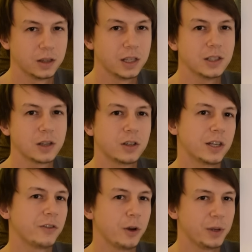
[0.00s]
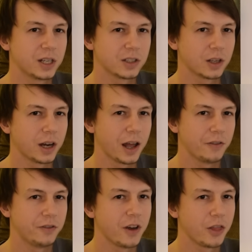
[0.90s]
These are different because they're gonna
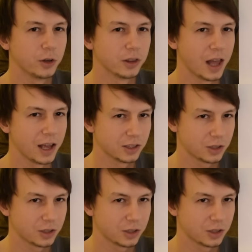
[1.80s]
have feathered legs,